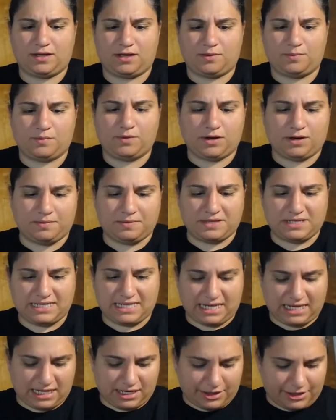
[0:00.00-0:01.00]
I'll bring up the
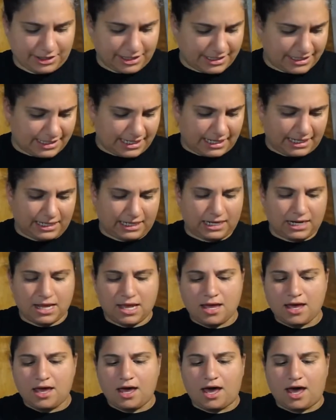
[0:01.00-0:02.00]
date here in a second.
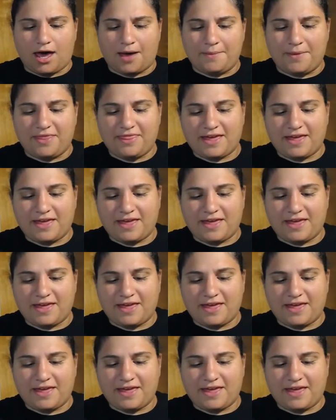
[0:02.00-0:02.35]
Um,